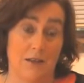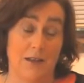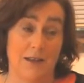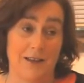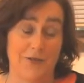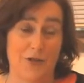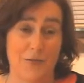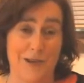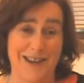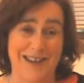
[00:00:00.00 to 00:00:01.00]
Yeah,
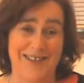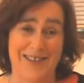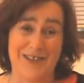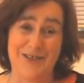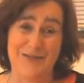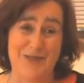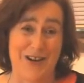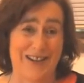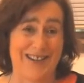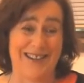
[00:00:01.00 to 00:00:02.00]
Germany is a huge
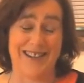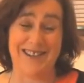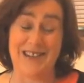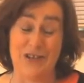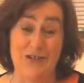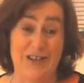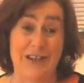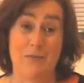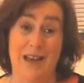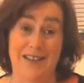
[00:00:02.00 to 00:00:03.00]
market and hugely
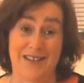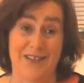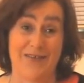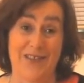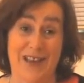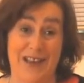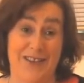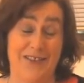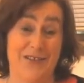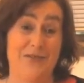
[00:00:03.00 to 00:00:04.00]
competitive.
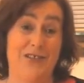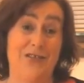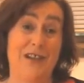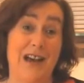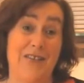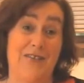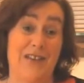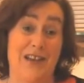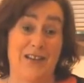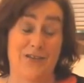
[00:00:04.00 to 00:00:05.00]
So we do have
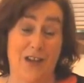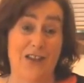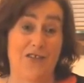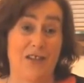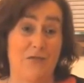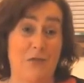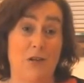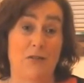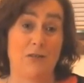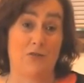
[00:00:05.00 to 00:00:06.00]
strategies. We
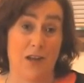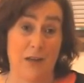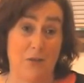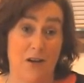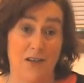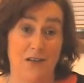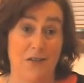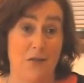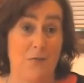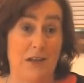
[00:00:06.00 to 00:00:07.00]
work with trade partners on